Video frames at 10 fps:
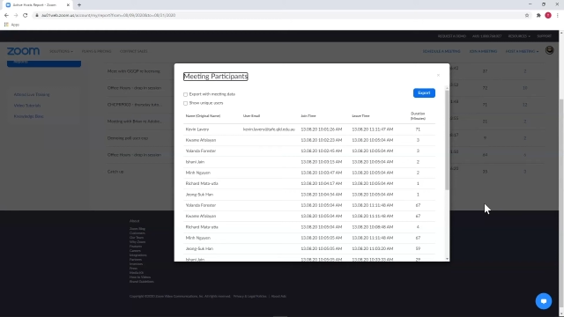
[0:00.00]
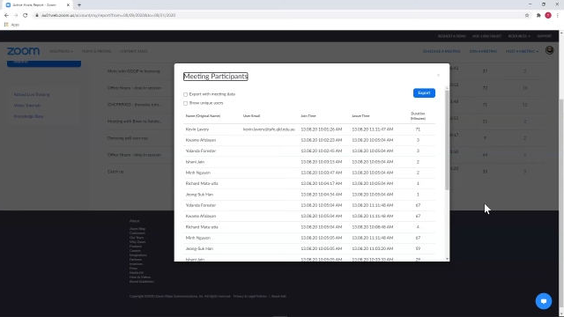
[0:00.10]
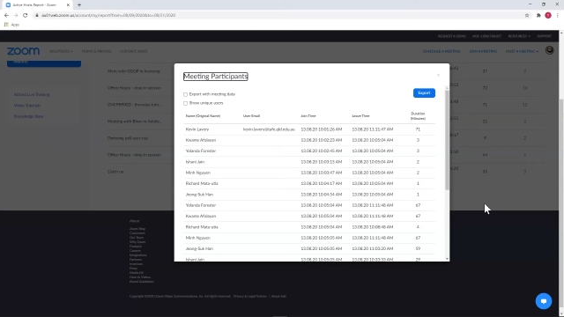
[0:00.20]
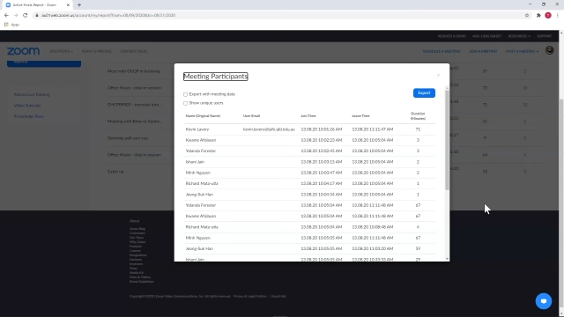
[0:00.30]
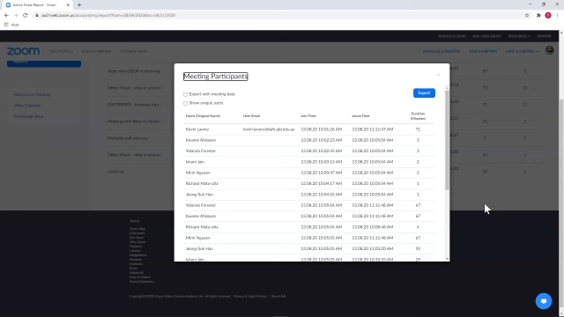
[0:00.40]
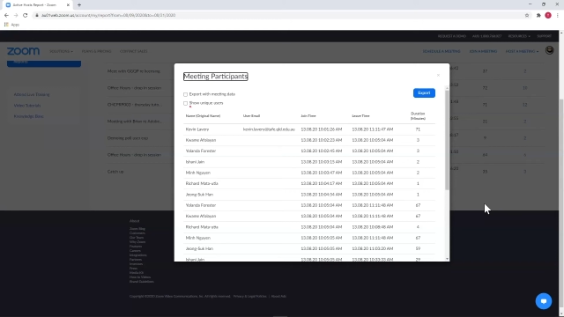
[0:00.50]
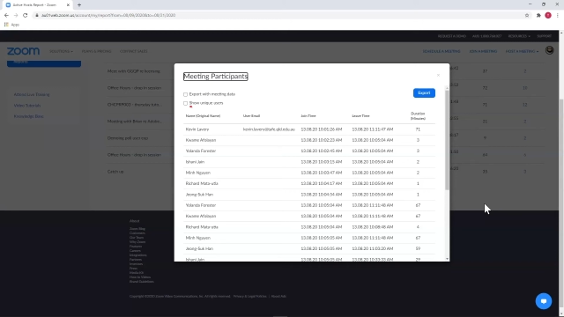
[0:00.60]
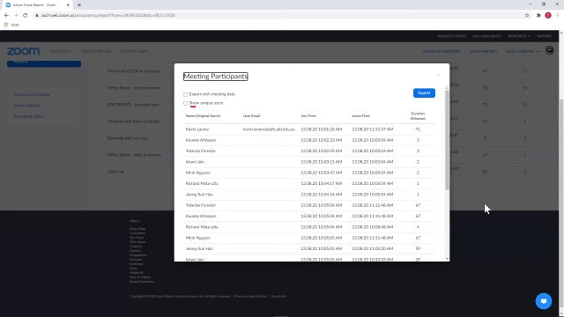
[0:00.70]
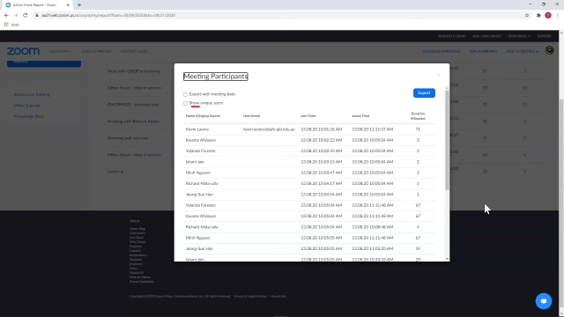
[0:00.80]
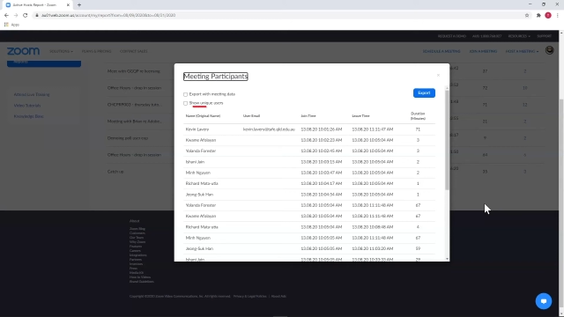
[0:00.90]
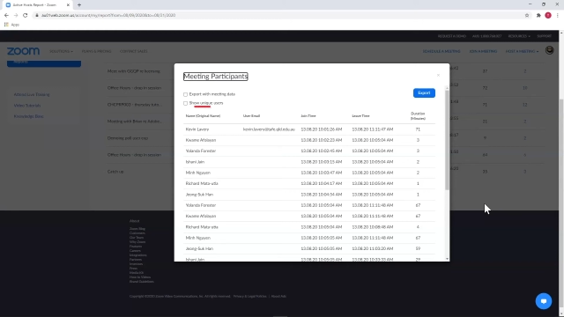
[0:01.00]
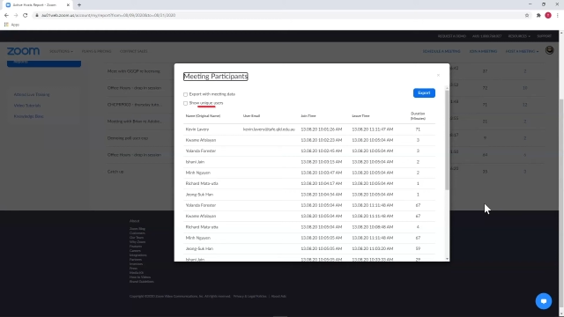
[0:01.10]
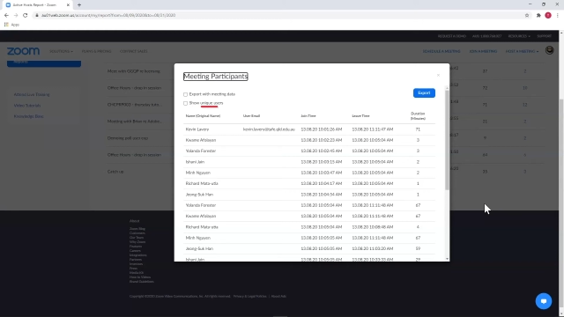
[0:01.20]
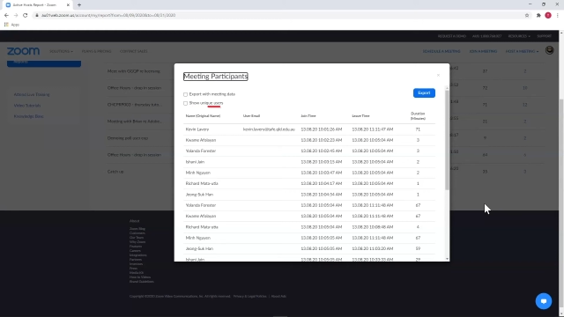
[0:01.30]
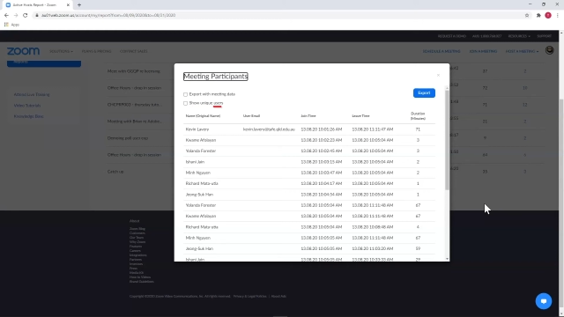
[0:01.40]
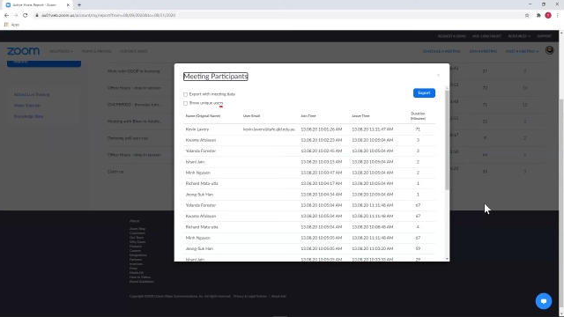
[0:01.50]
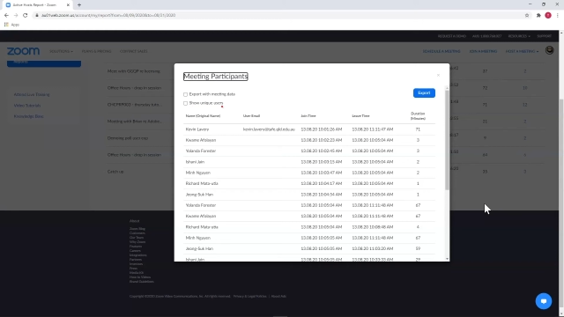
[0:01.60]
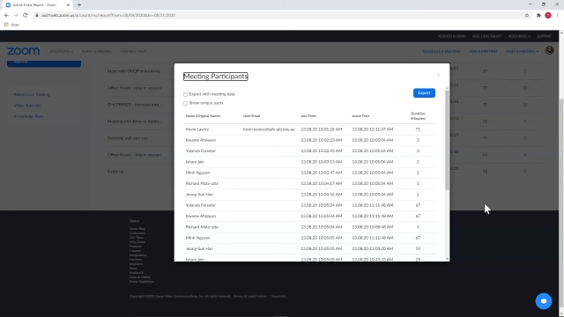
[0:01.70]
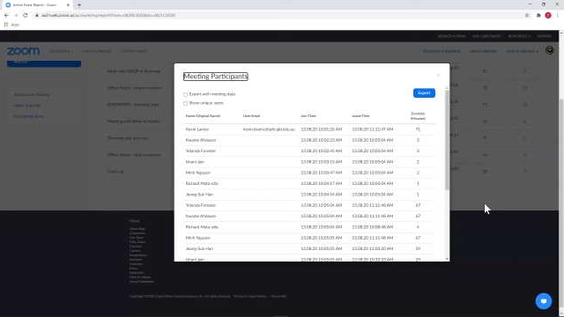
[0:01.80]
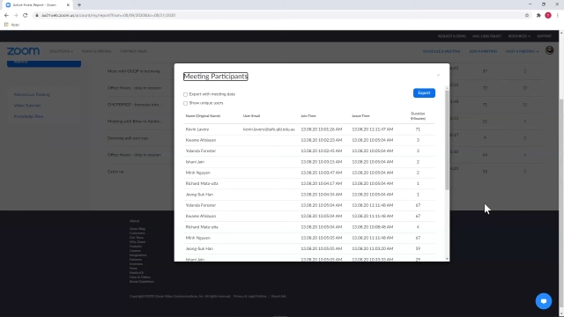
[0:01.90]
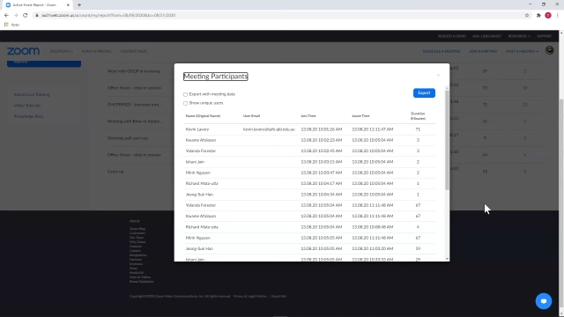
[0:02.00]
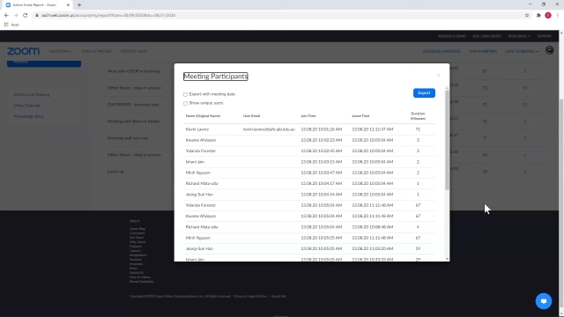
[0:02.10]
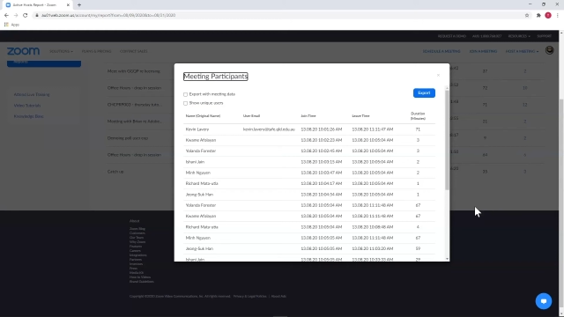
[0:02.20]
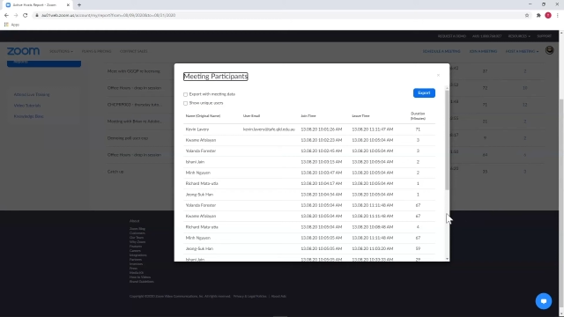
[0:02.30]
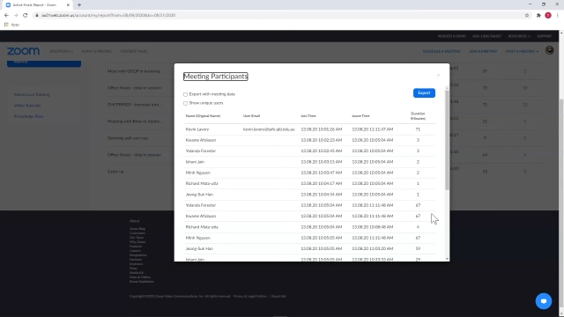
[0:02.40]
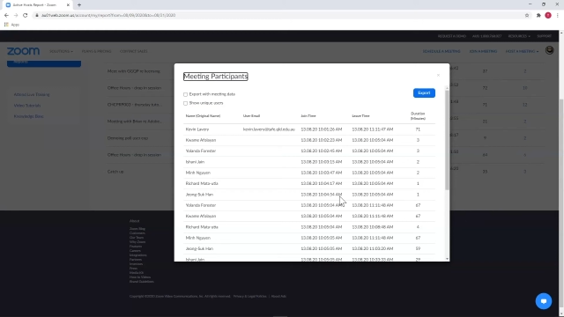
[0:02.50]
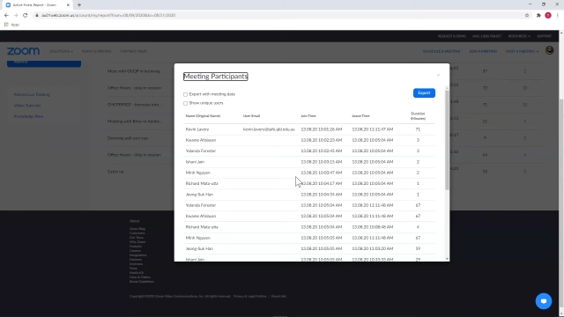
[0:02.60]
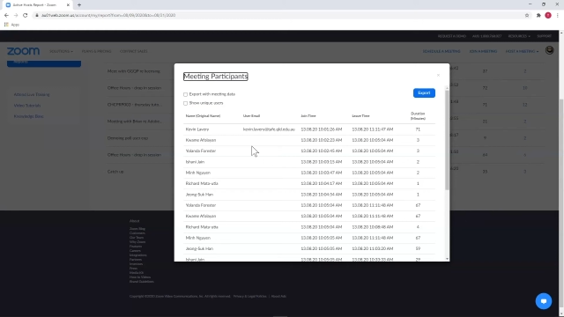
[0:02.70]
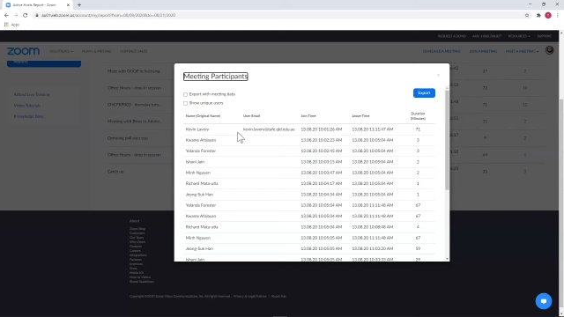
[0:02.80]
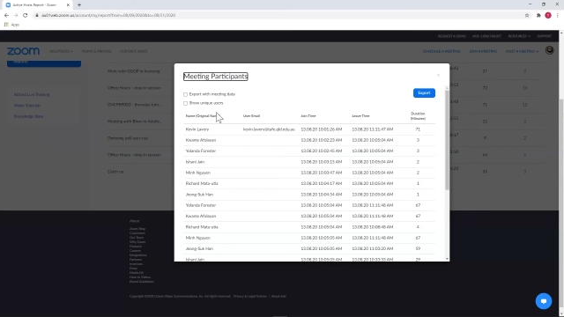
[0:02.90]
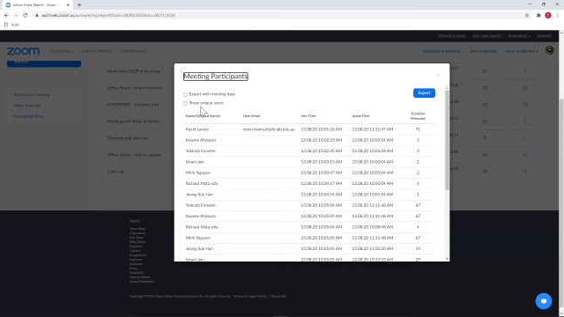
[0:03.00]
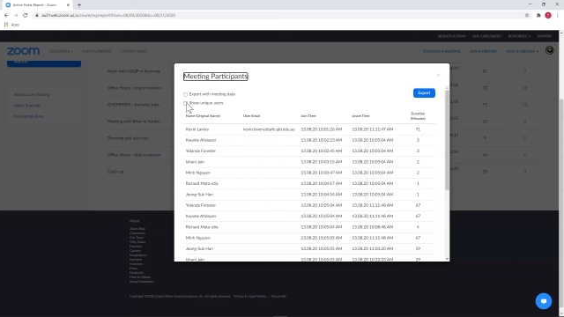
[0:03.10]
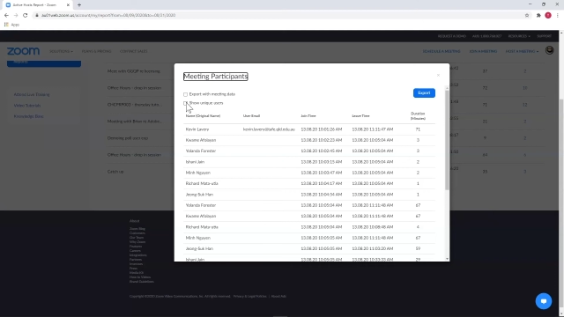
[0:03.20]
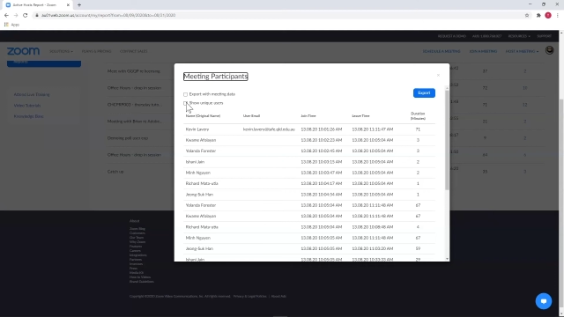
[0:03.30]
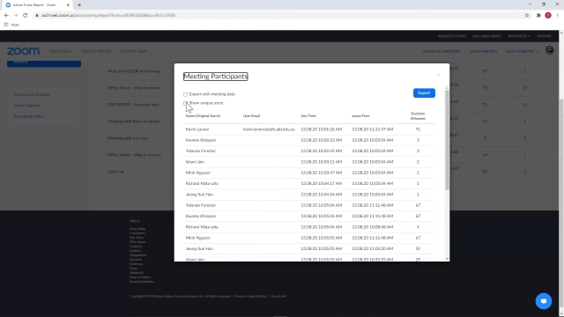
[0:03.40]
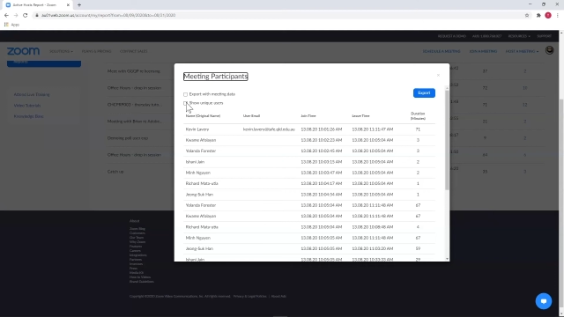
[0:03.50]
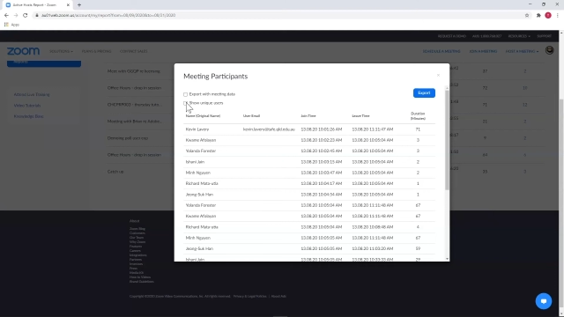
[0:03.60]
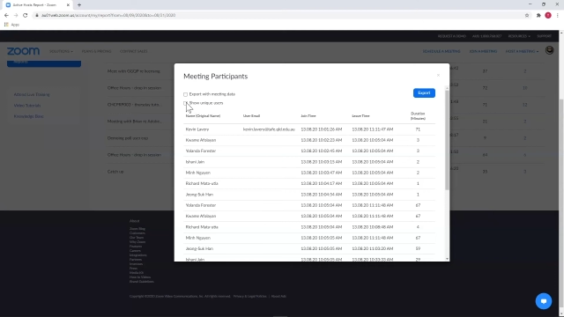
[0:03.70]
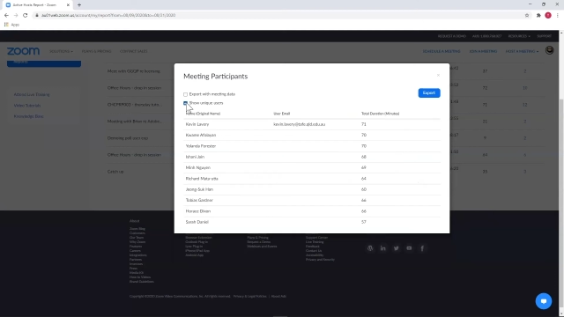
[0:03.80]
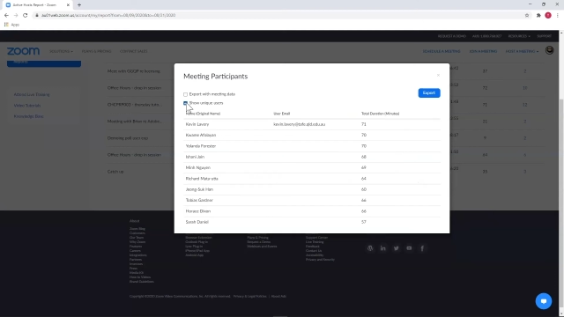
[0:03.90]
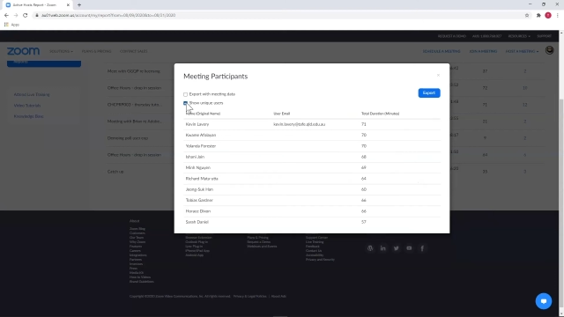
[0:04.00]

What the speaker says: [unreadable: no face in view]